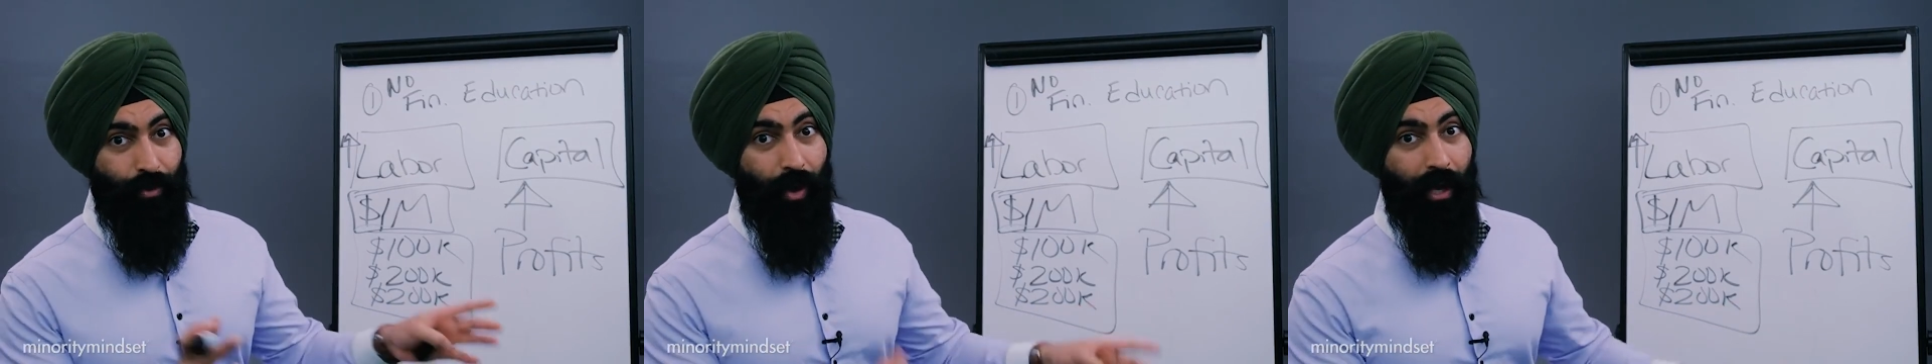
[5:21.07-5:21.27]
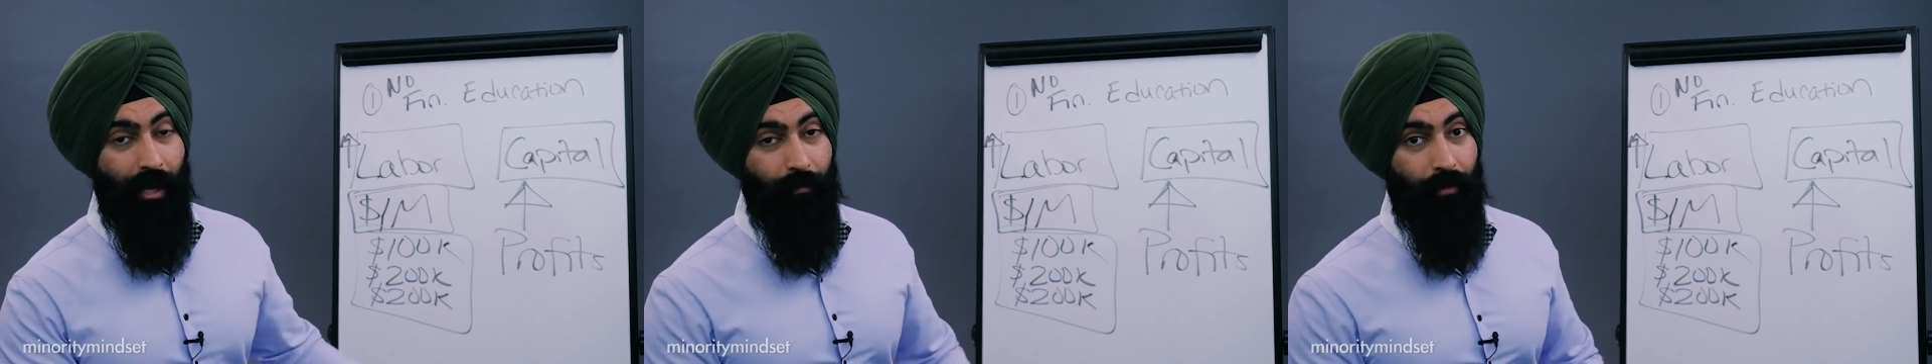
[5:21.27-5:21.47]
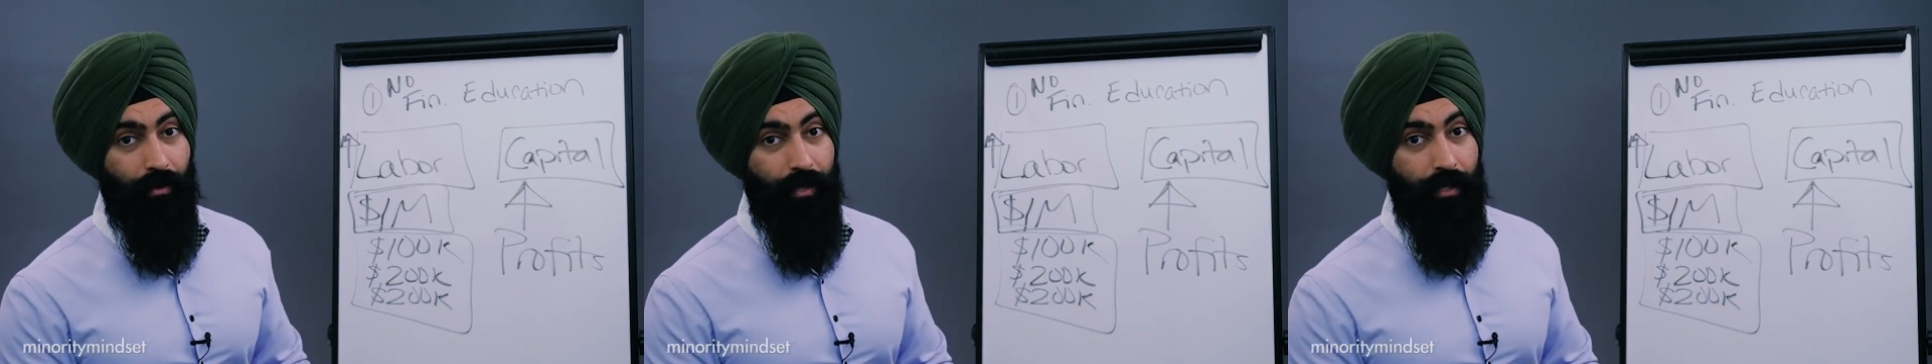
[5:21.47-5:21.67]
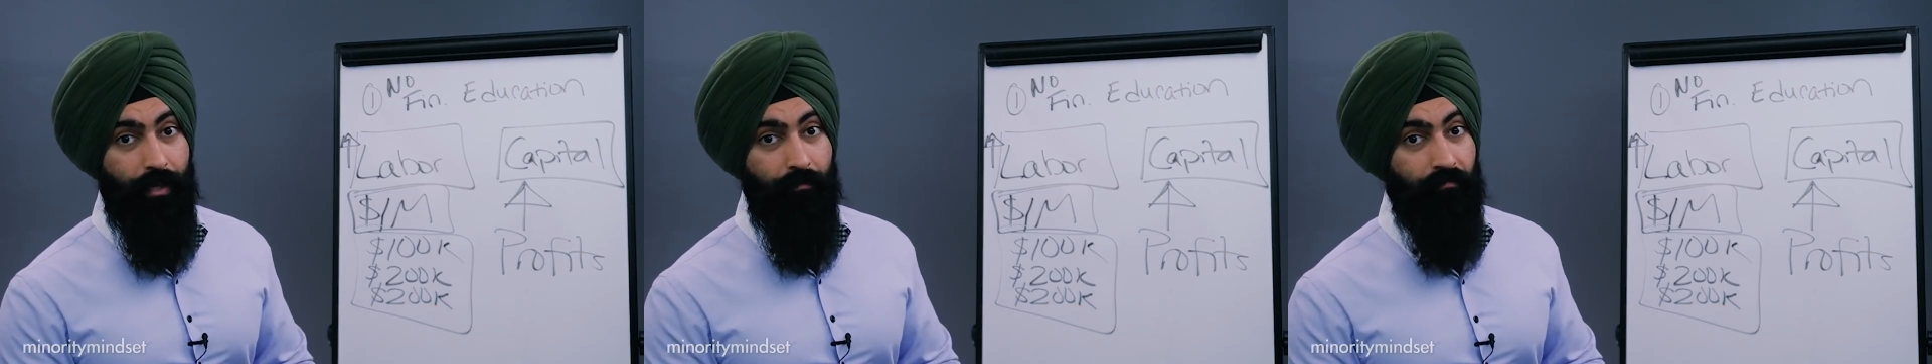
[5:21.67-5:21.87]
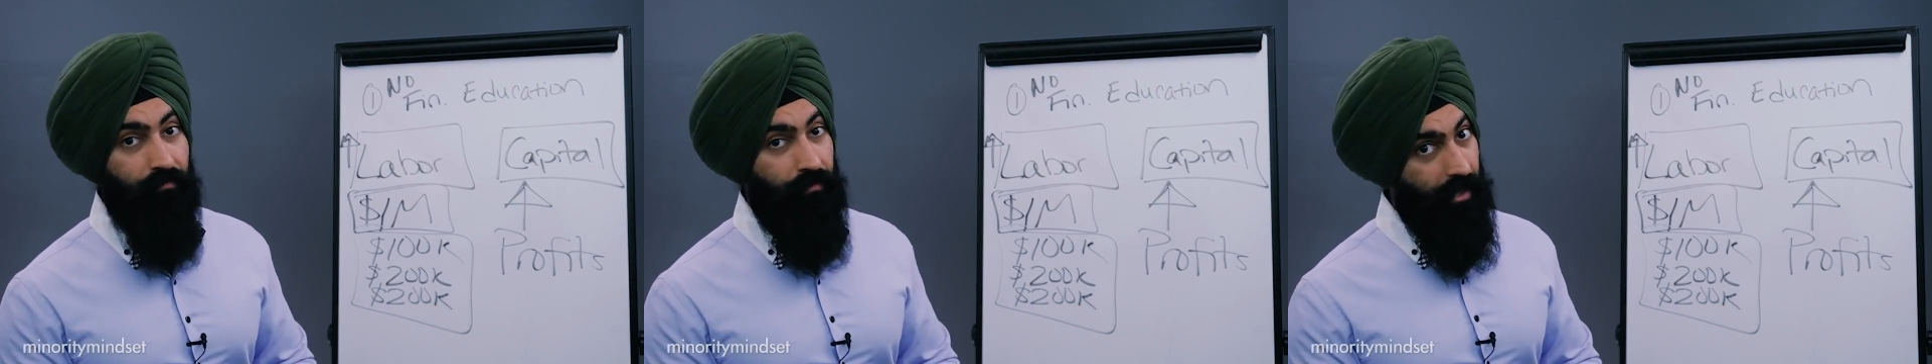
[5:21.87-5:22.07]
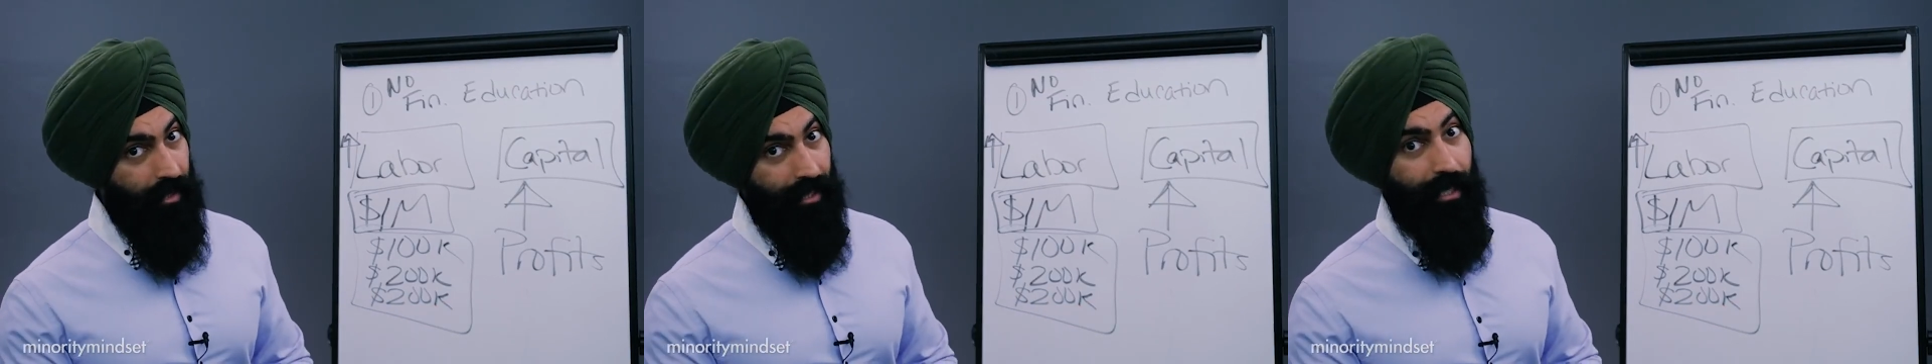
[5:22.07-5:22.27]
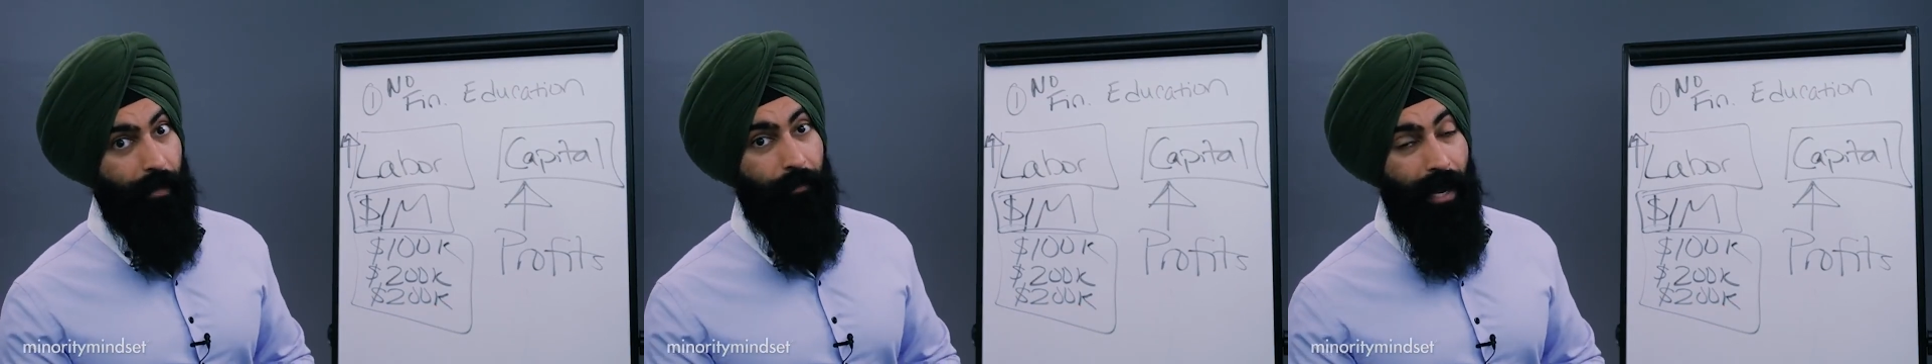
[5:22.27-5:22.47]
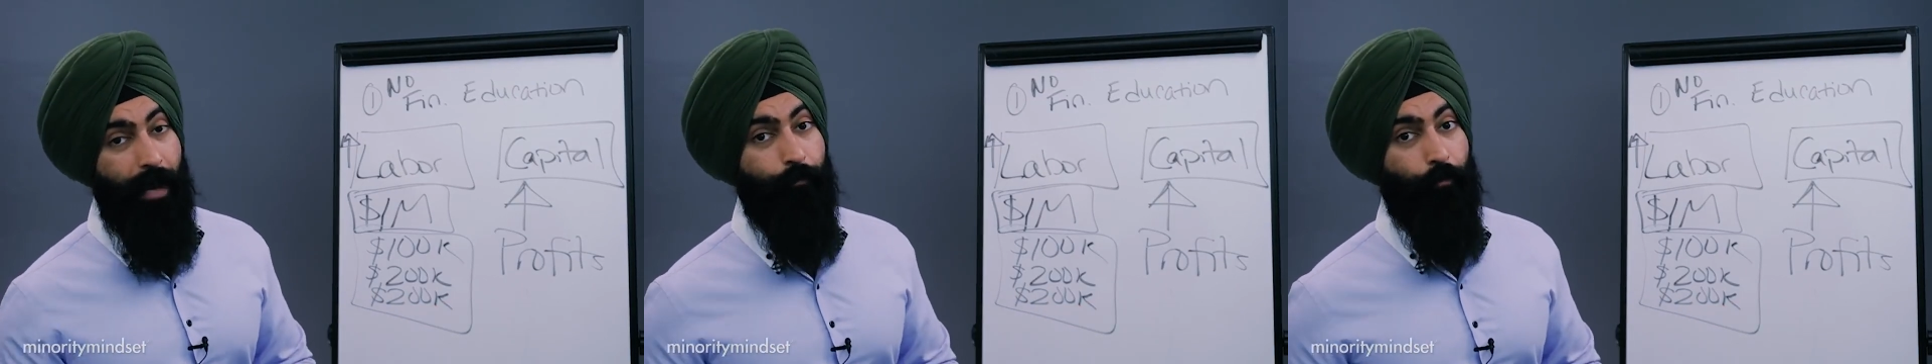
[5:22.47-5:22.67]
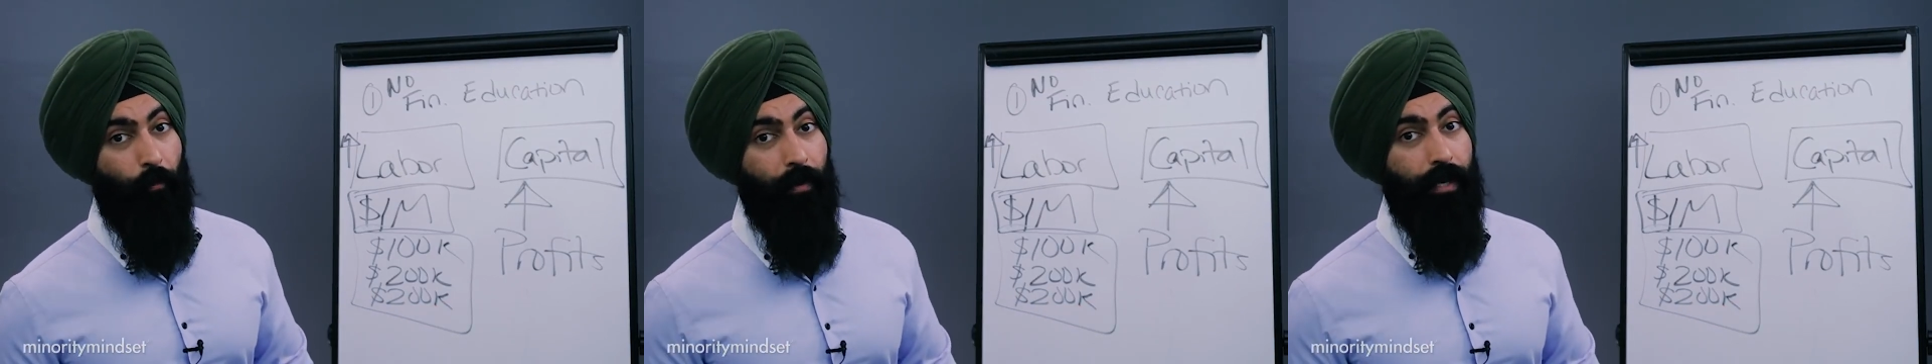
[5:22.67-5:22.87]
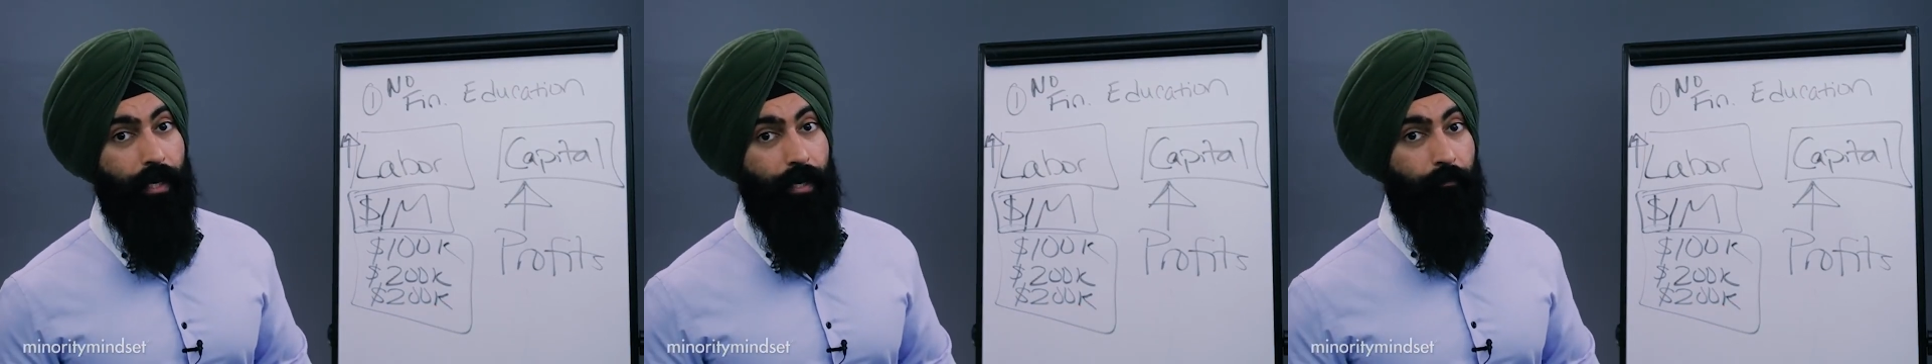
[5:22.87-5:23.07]
guacamole, you're gonna get paid more
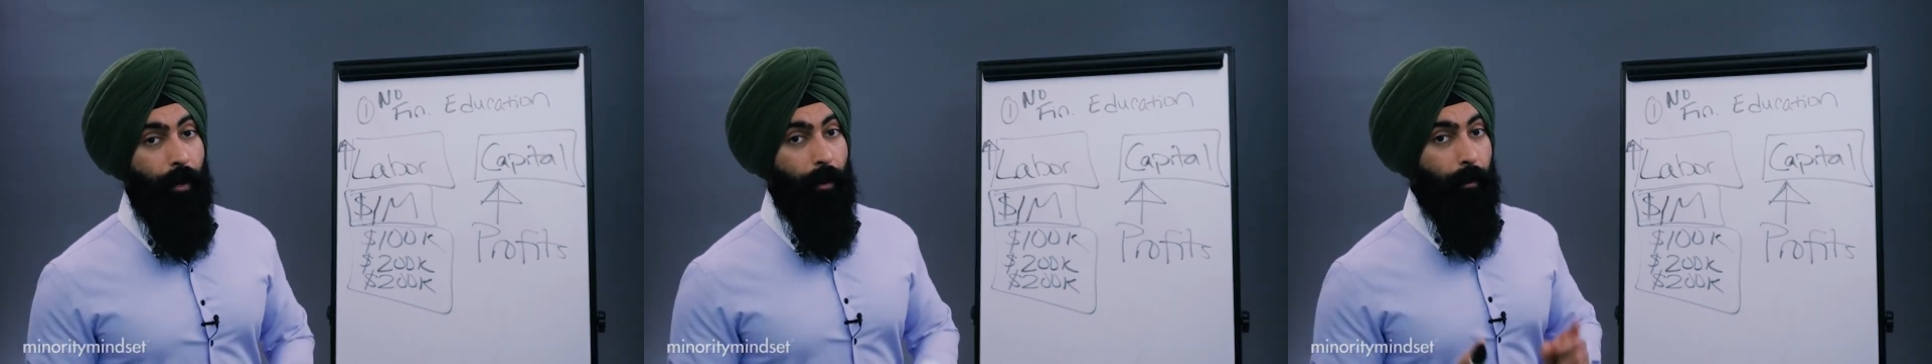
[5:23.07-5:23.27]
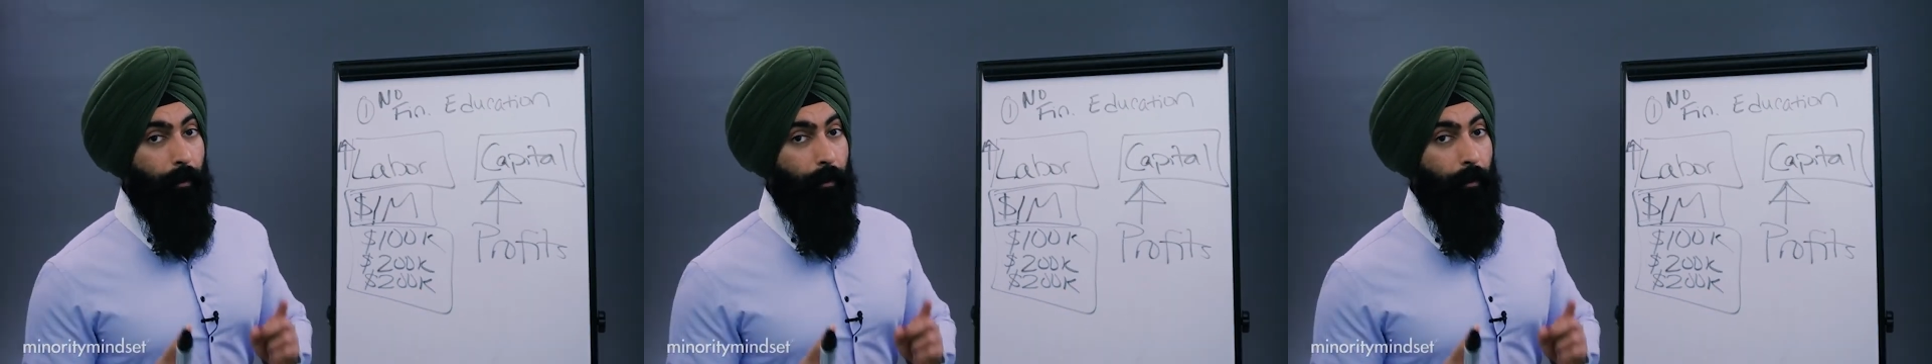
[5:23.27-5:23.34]
money.